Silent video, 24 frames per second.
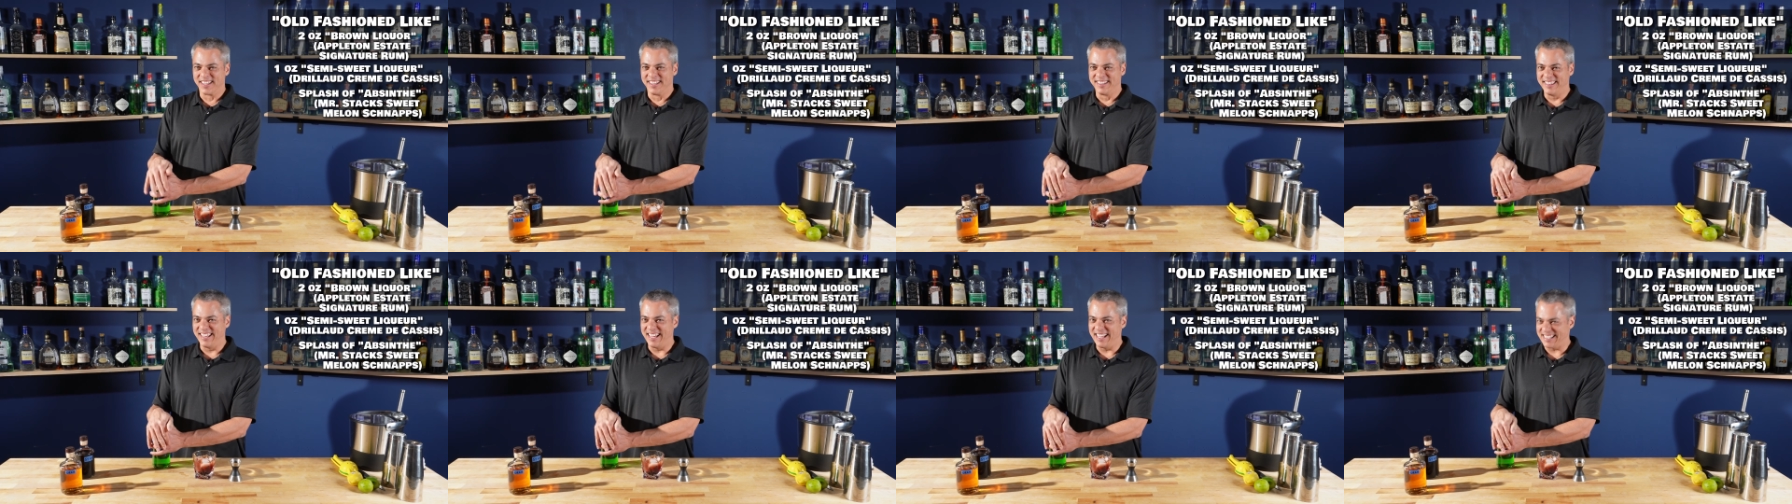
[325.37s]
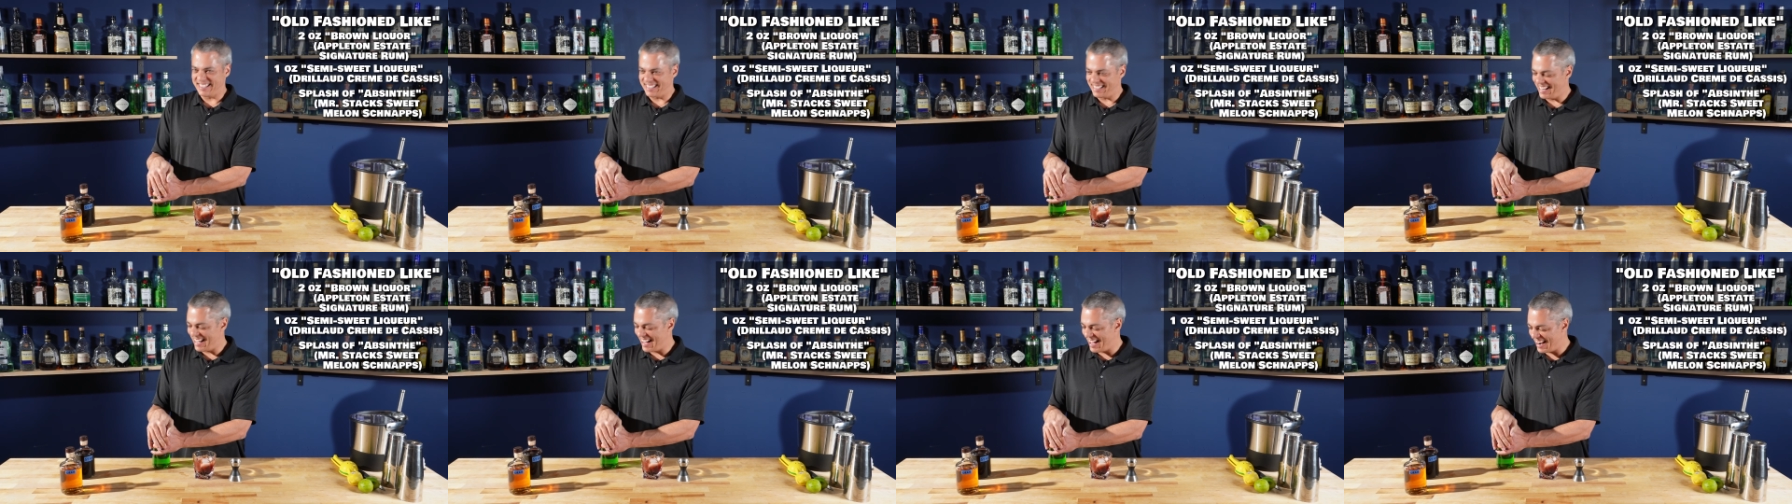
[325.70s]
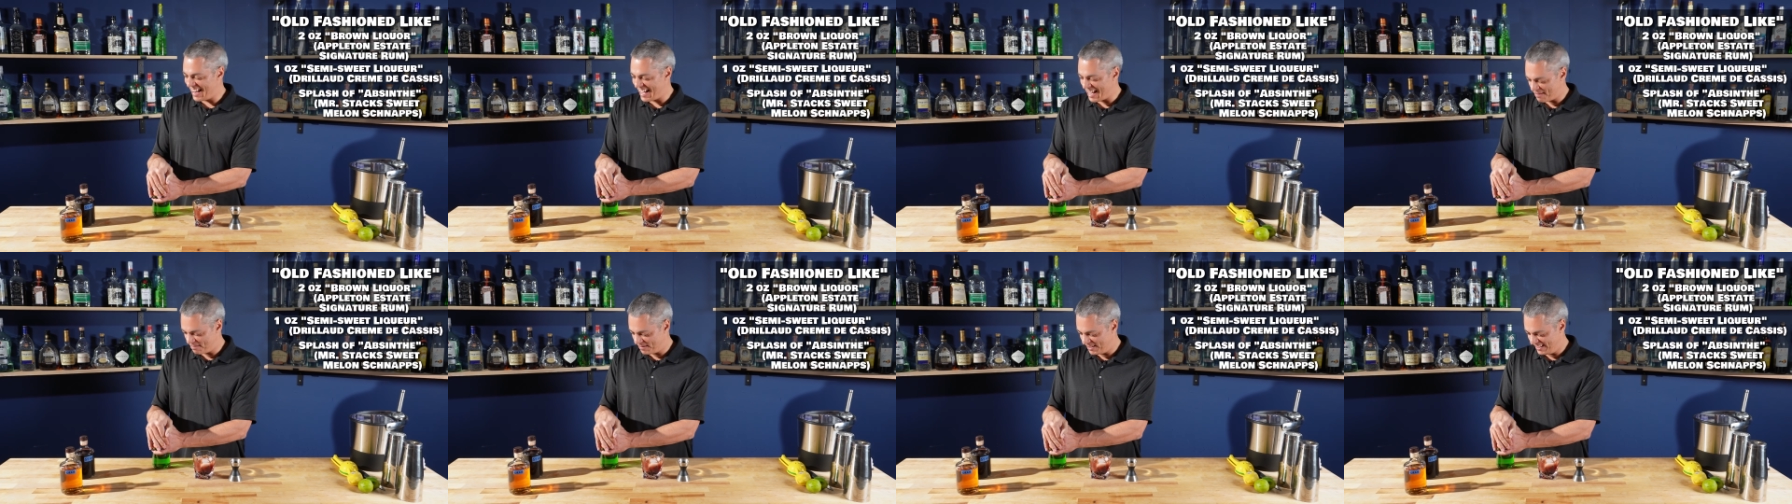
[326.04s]
That's not
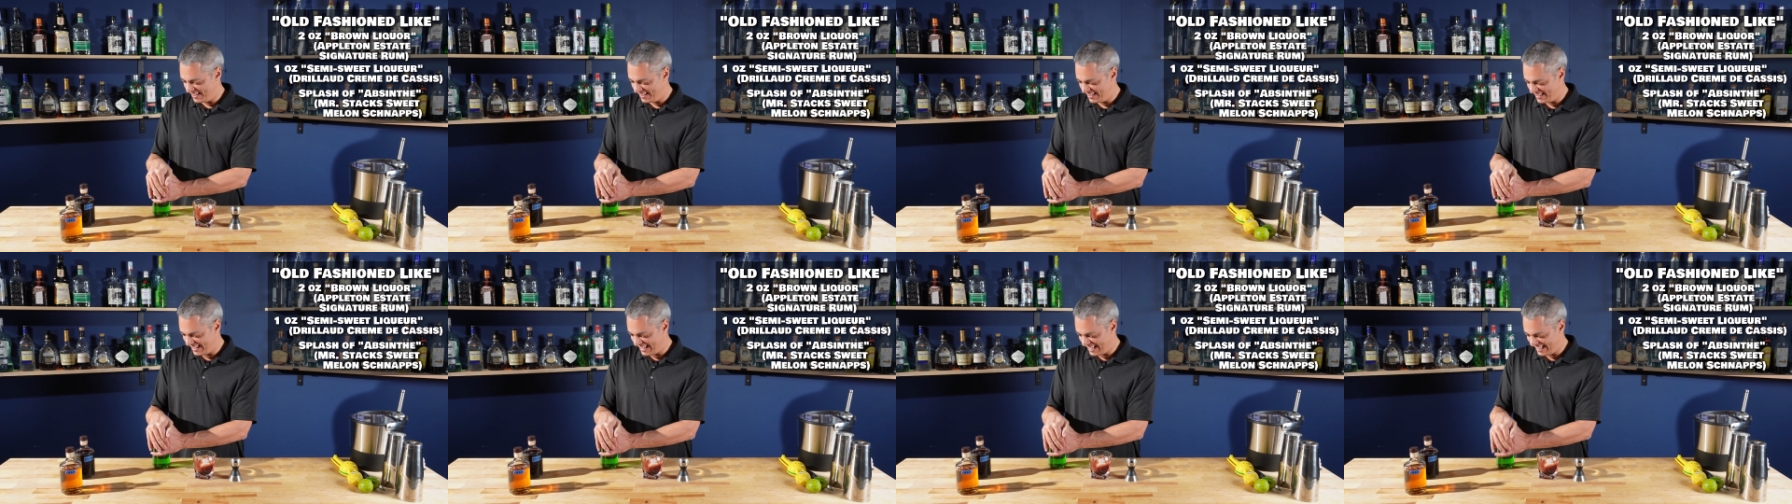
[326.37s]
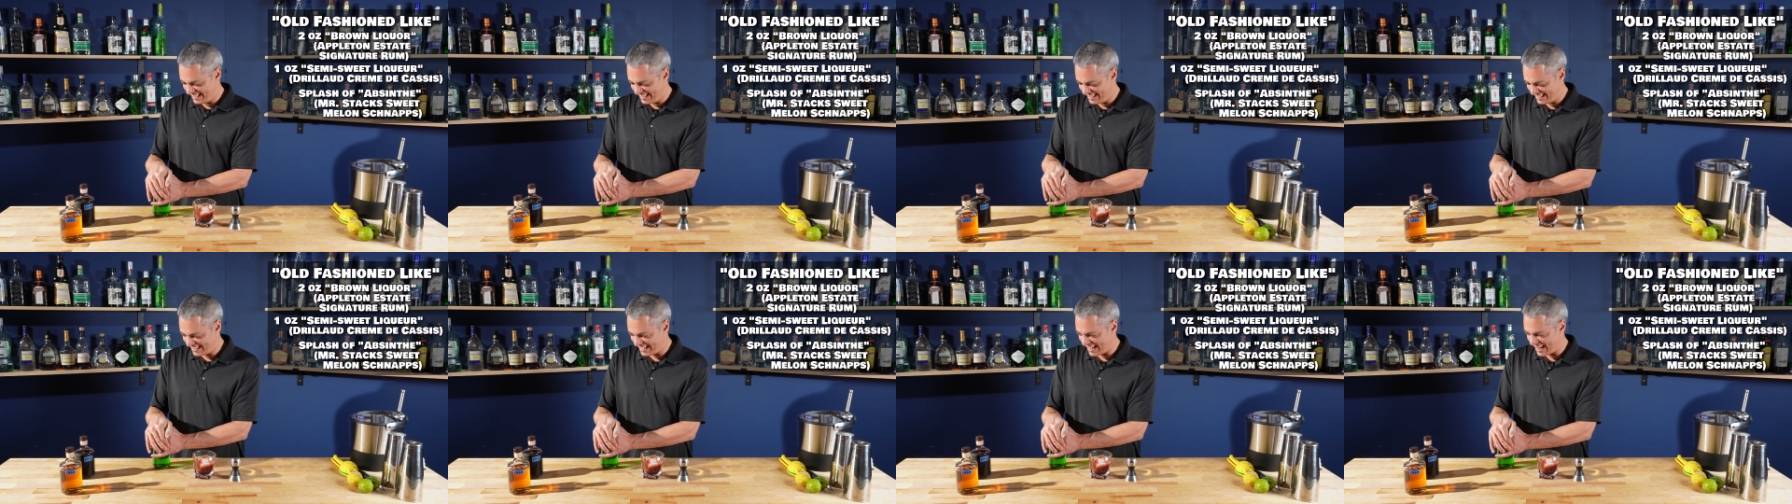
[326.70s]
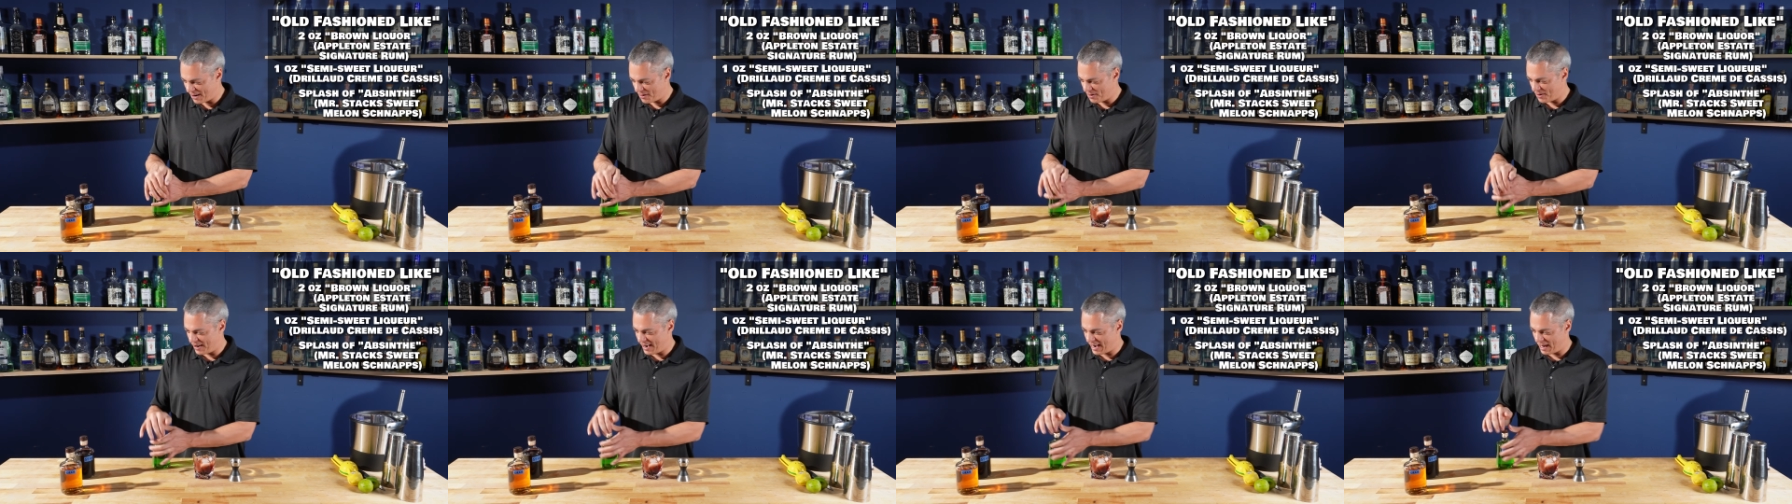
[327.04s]
absinthe. That's
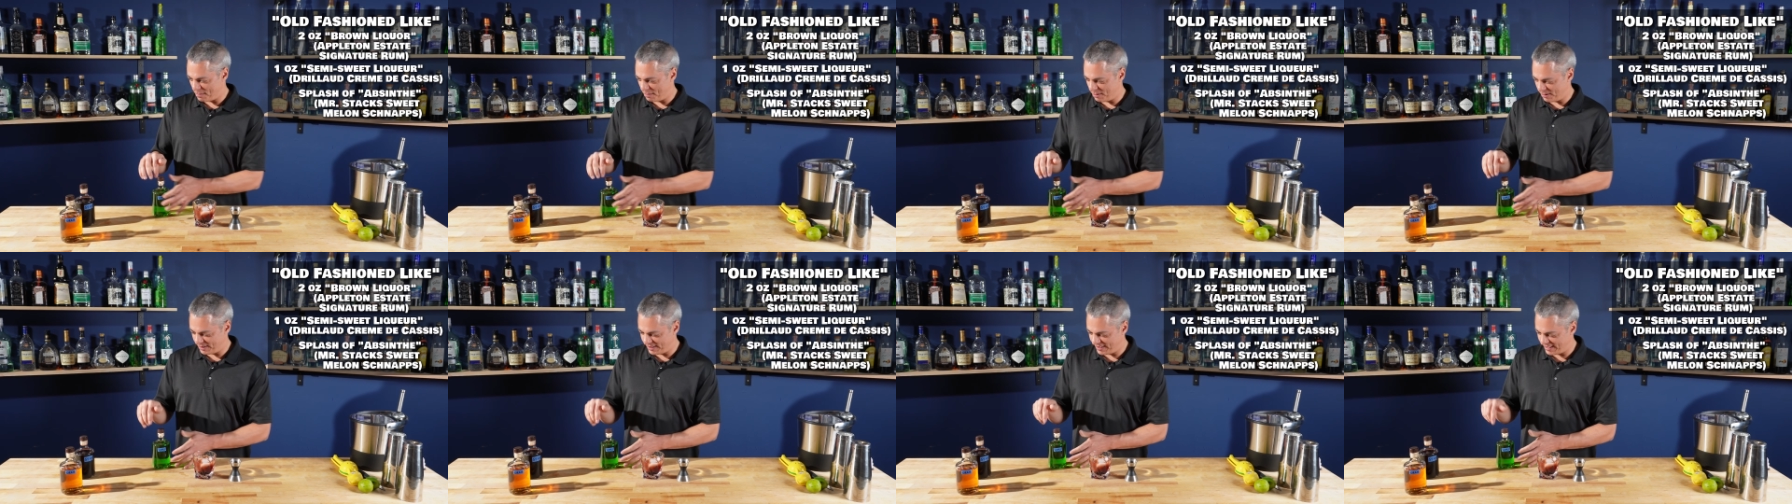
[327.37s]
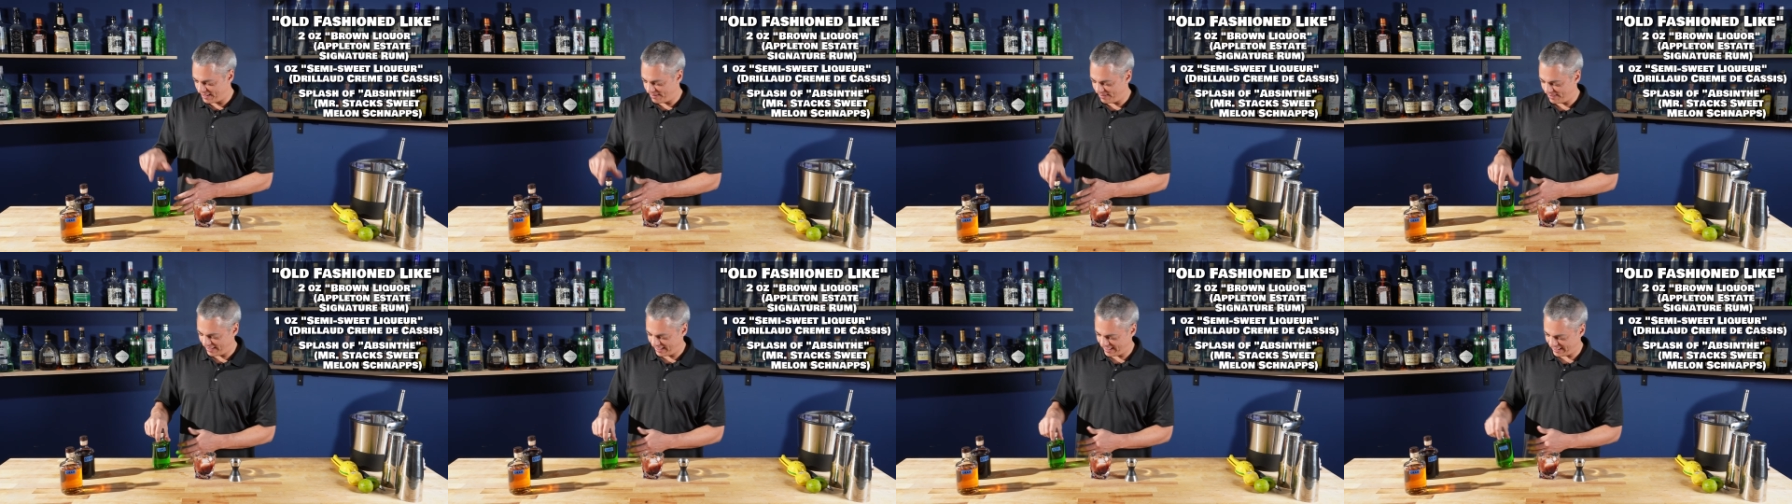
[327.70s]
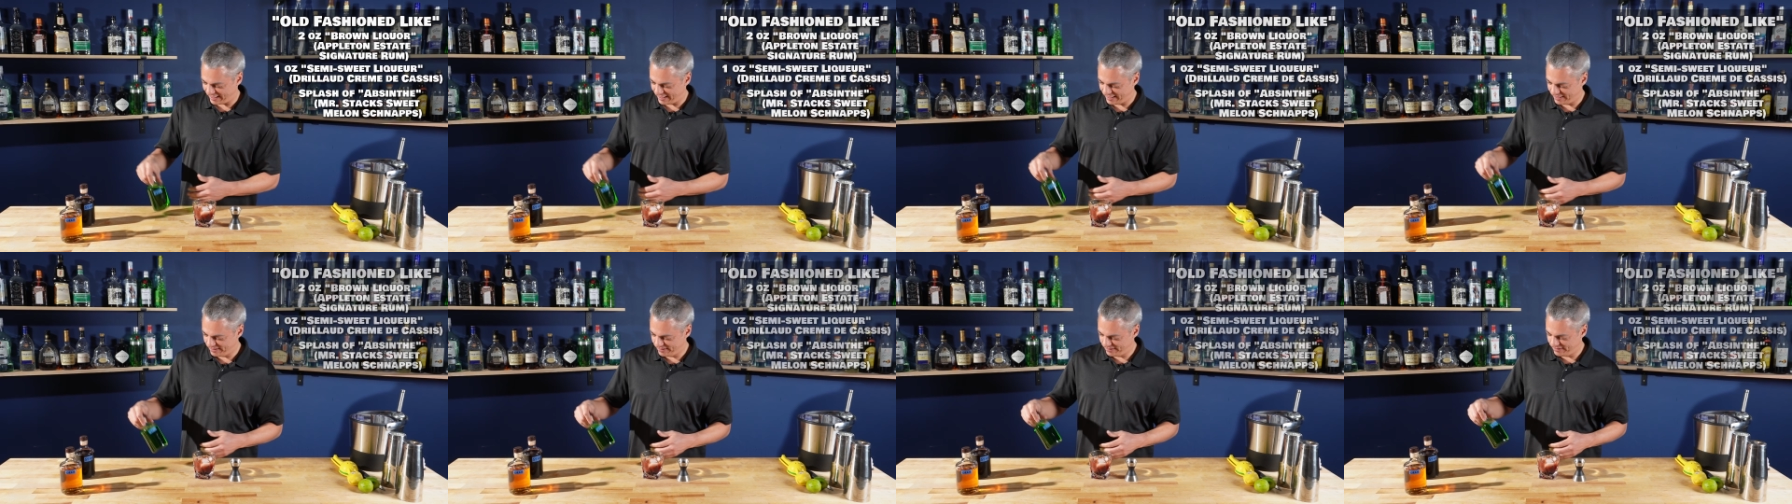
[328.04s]
sour apple something.